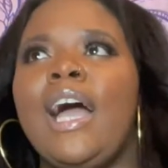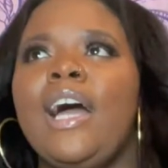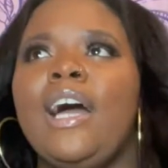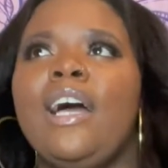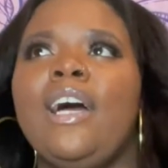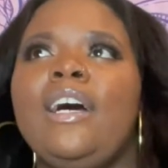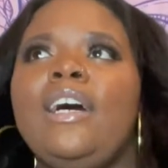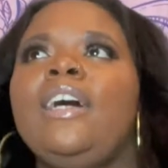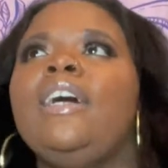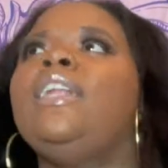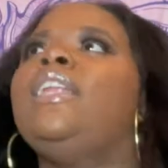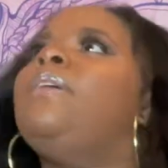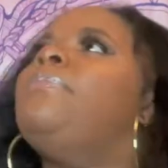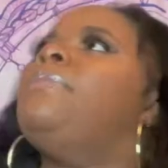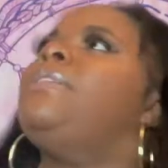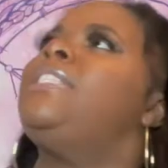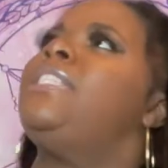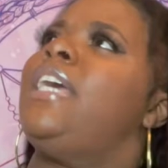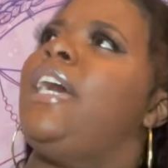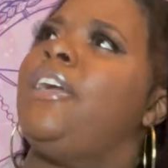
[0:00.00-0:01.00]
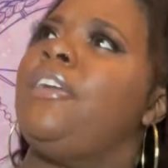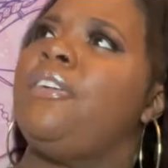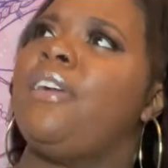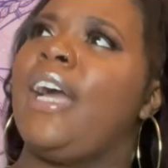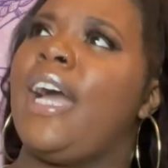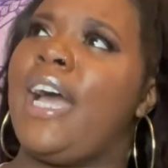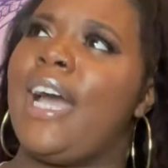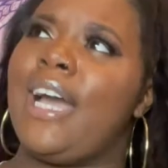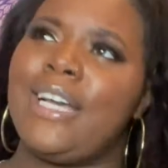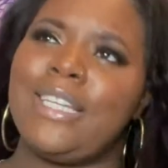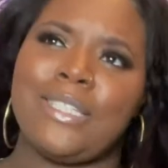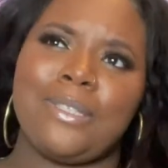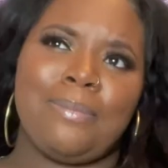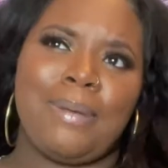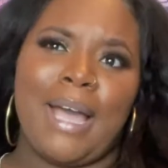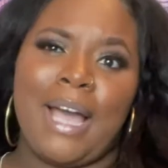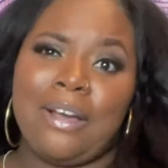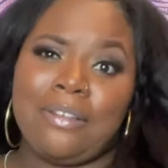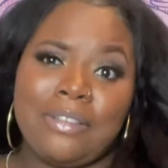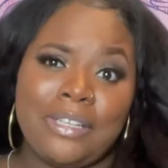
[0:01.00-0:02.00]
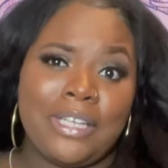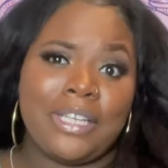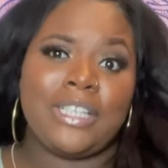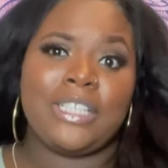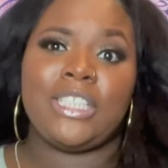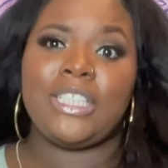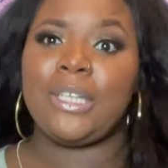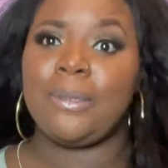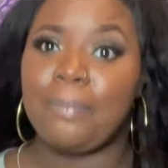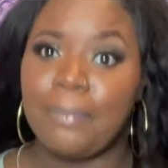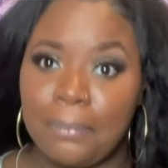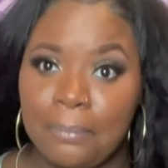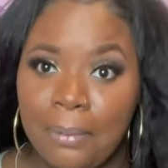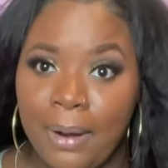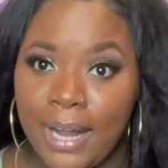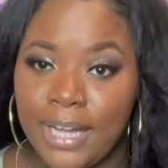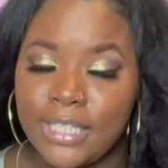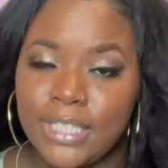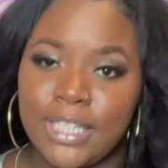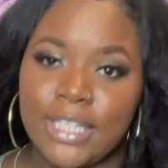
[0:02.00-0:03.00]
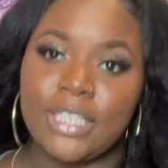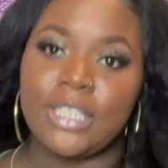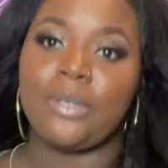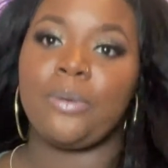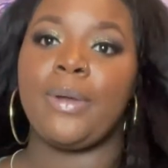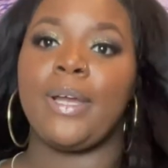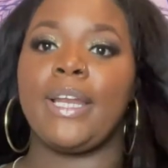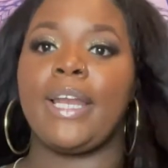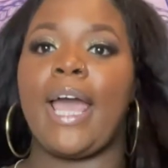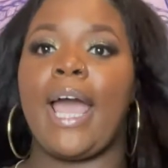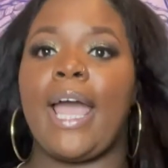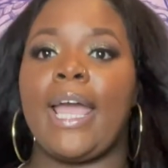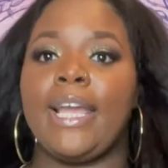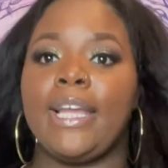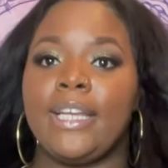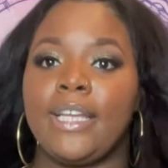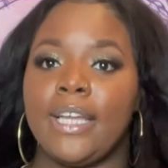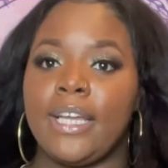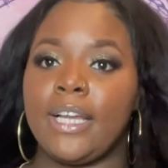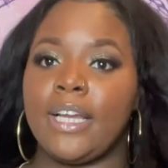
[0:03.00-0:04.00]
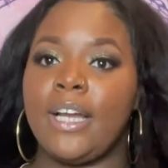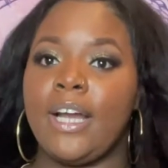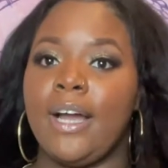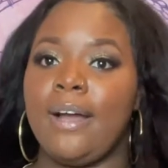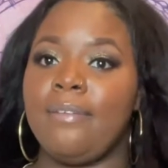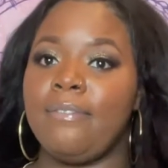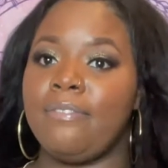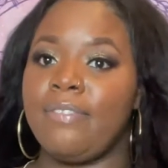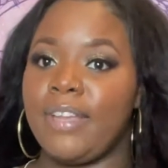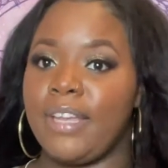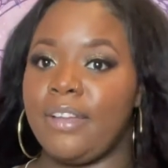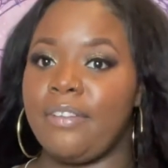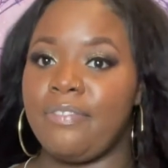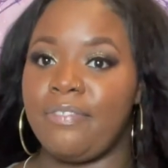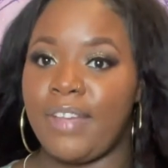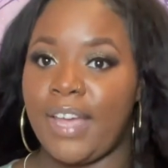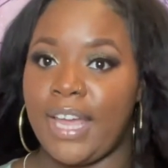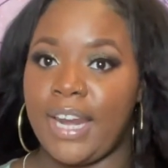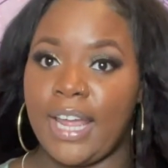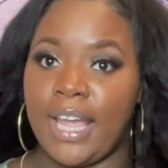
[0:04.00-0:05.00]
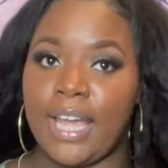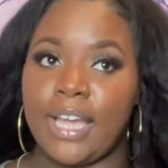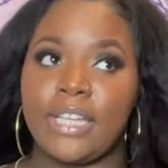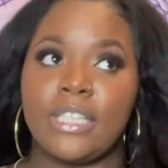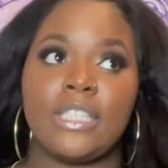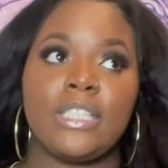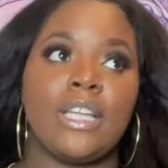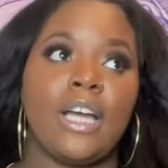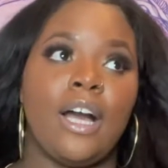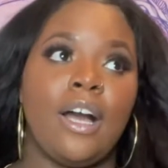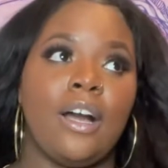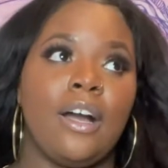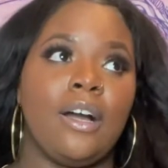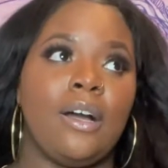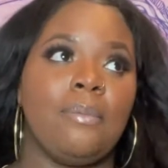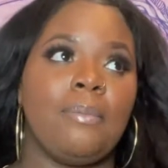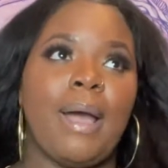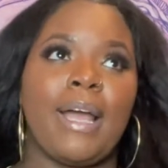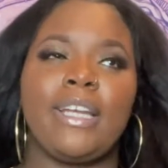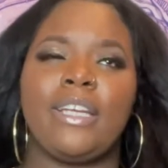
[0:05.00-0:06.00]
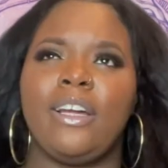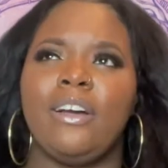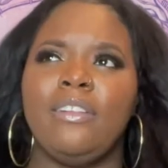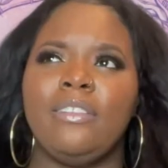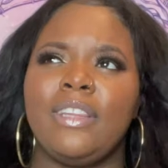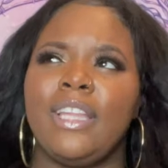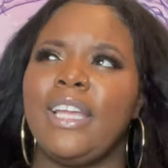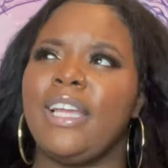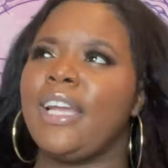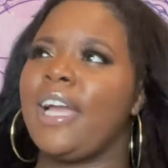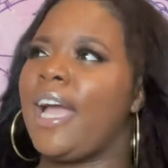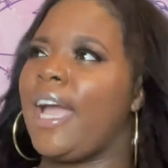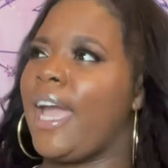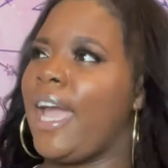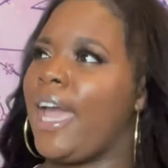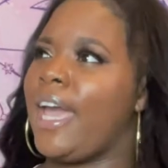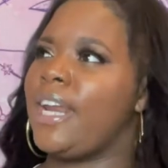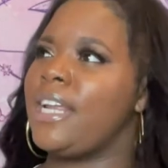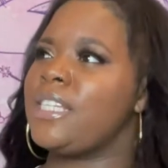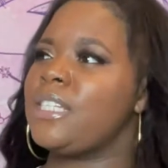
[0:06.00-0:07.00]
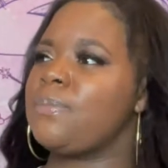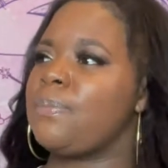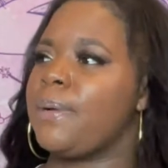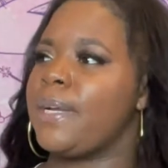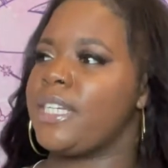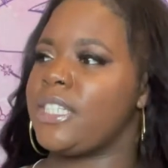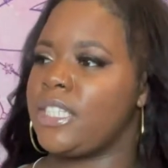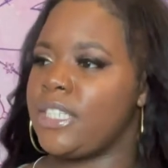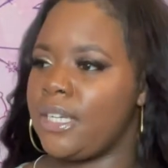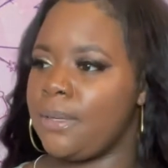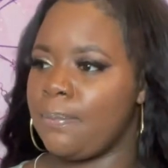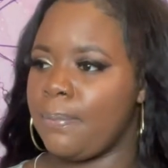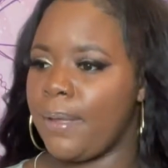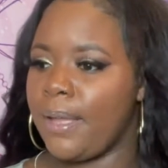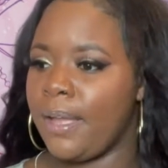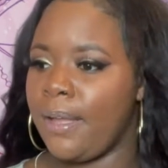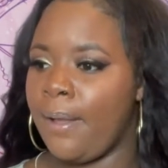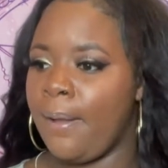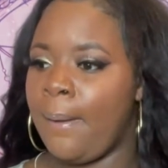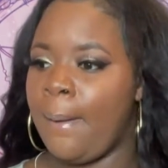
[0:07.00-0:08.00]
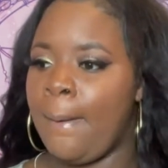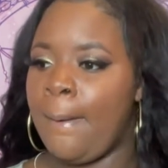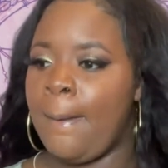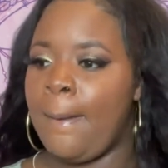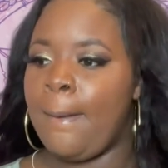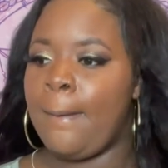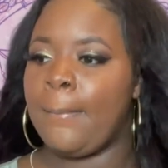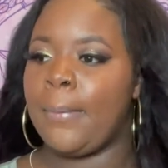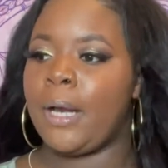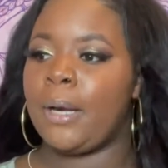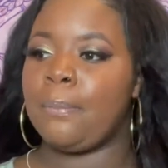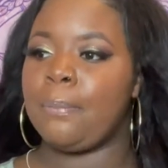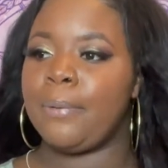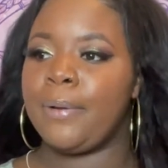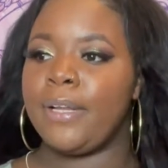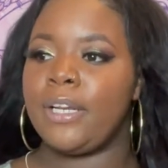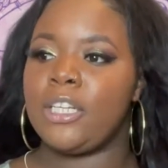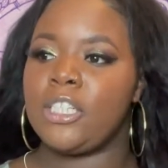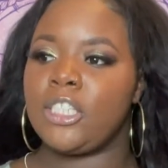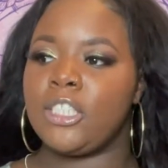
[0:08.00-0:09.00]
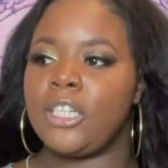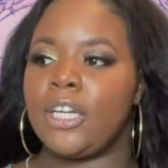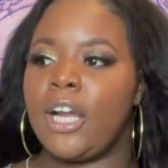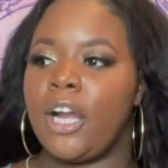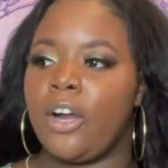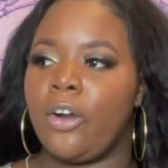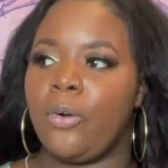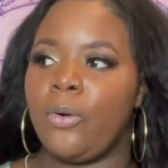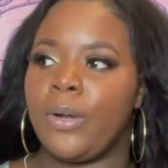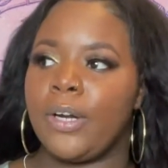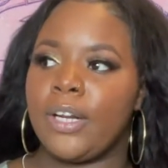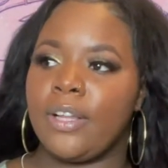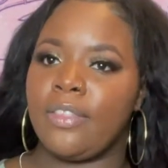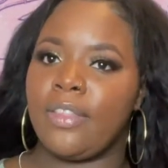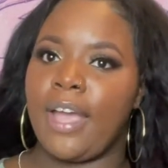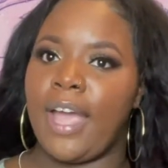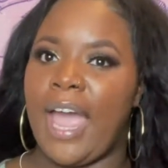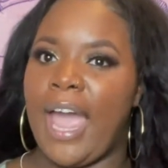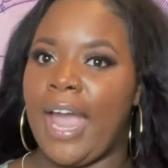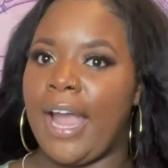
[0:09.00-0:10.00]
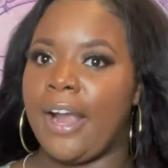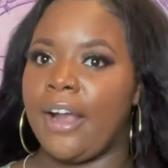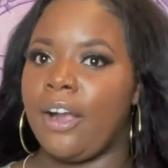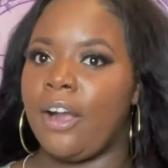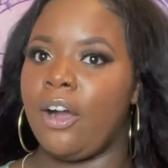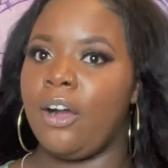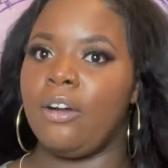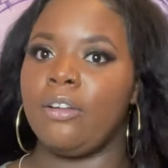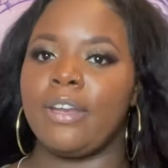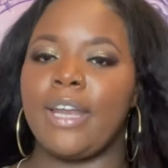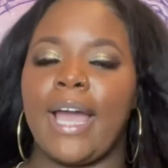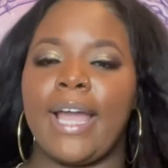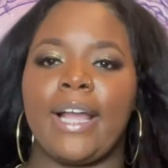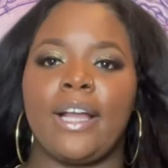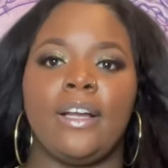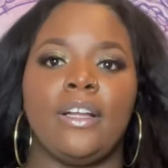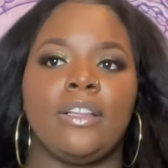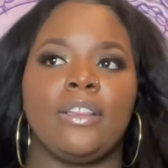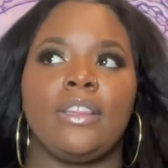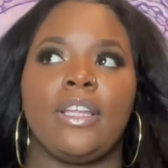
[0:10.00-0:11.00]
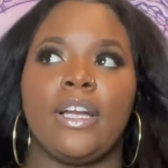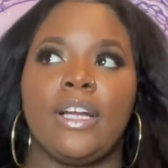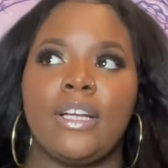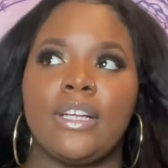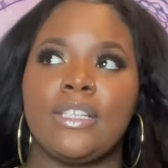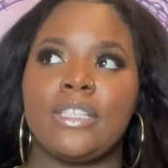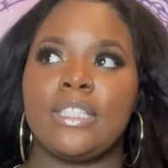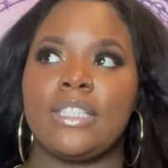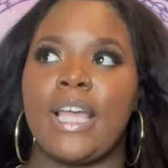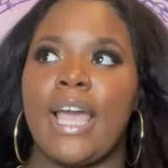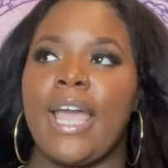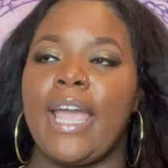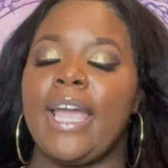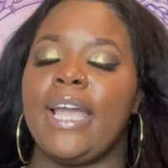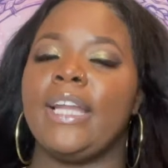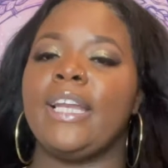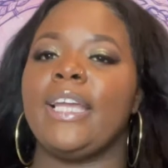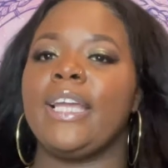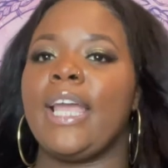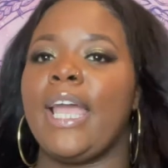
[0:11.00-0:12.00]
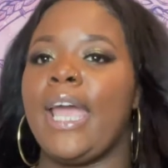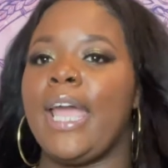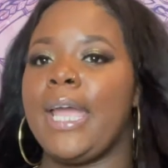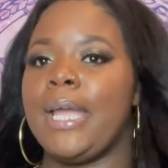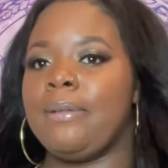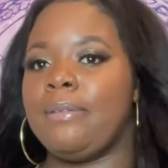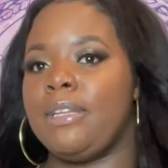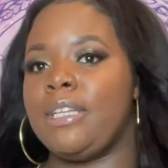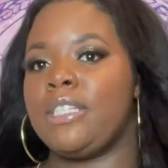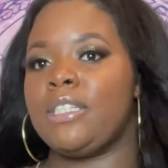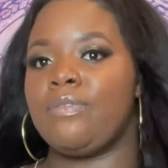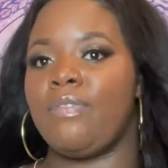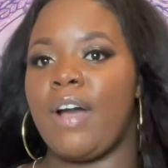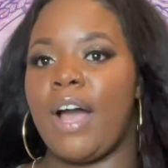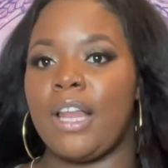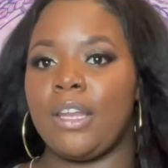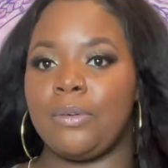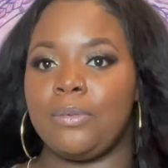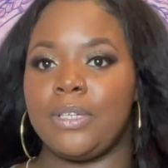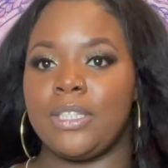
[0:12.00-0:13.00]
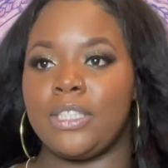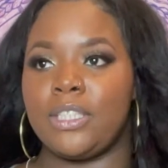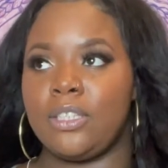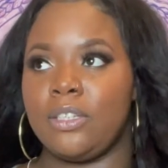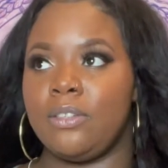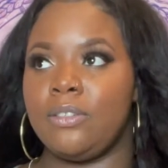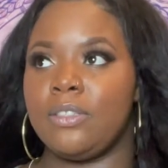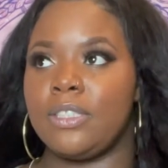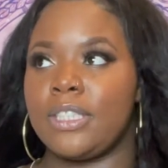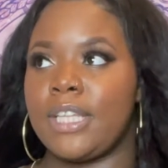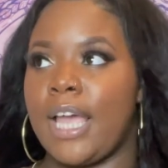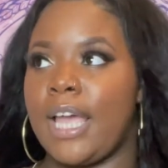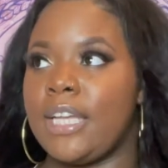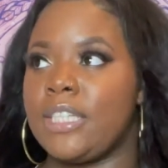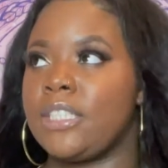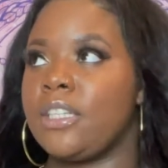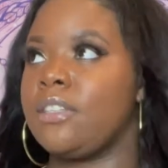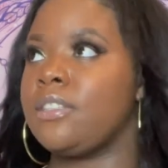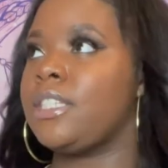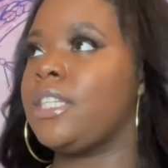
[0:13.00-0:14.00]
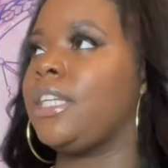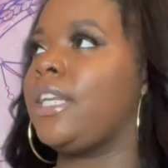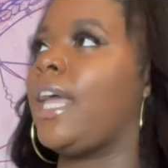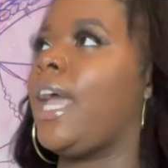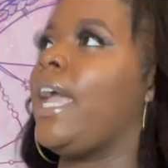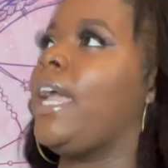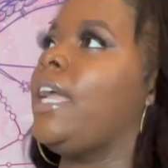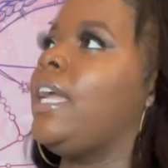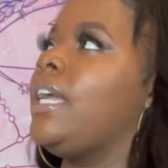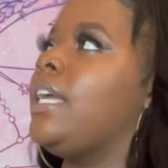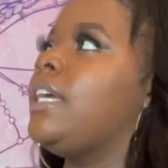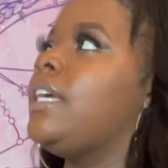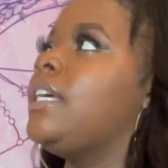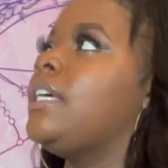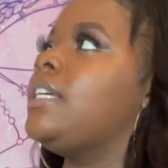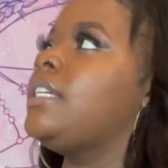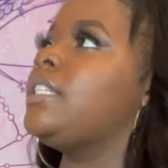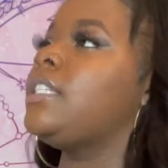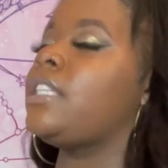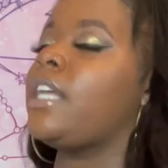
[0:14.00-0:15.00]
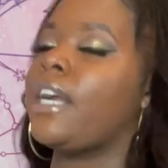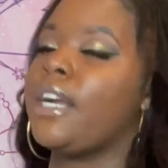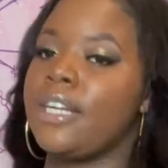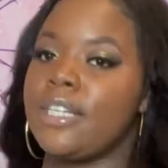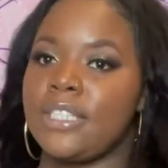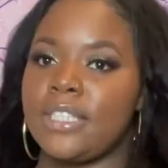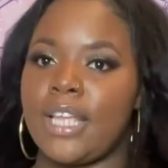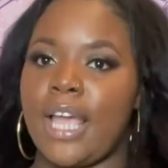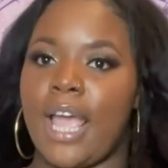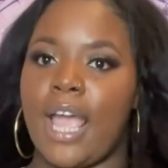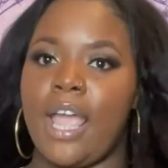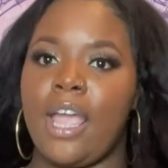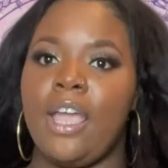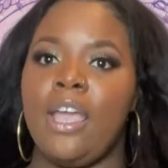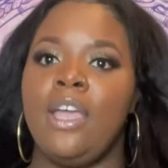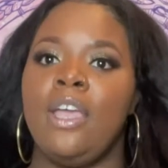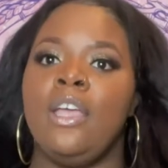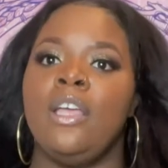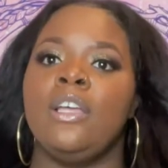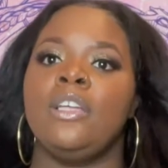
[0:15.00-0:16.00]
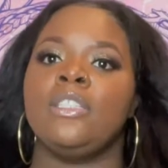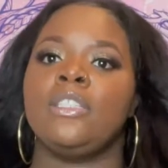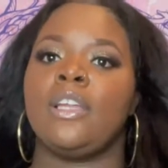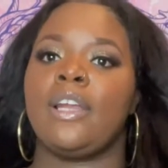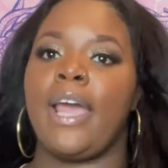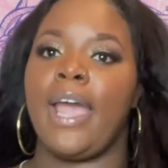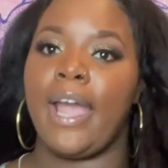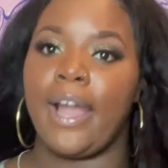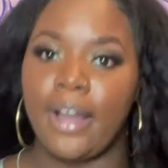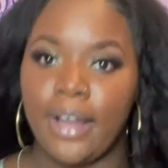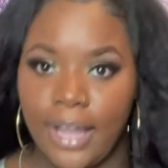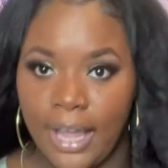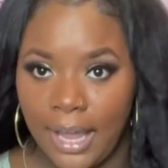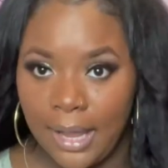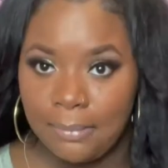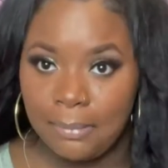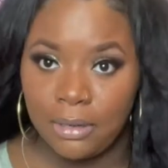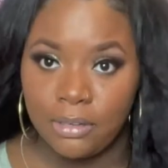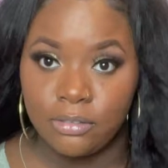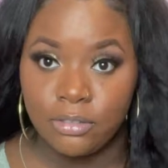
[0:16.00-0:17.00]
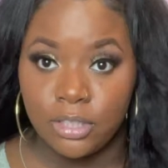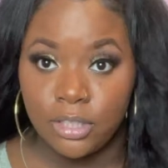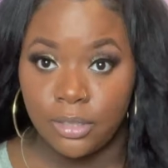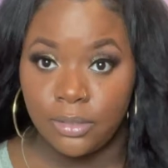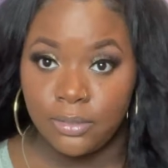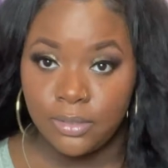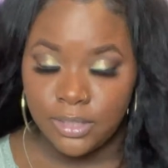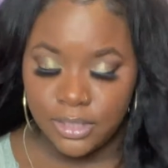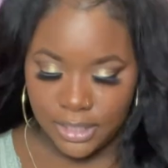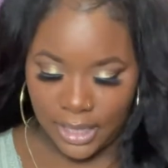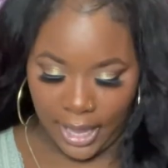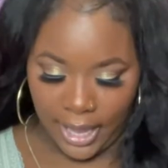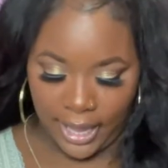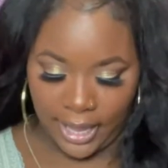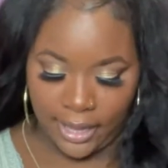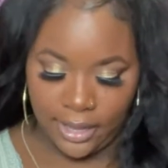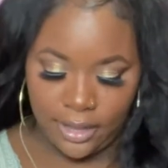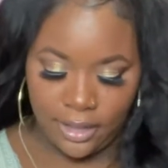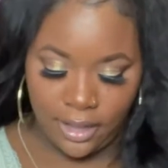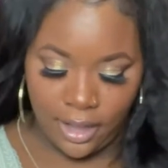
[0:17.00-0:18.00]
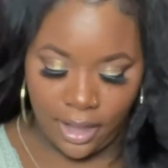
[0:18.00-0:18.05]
Let me tell you guys about the shipping process and whatnot. It did come via FedEx. I don't think I had express shipping, but I'm pretty sure I ordered the hair on like a Thursday and it came this following Tuesday. So today is Thursday. So the hair came on Tuesday.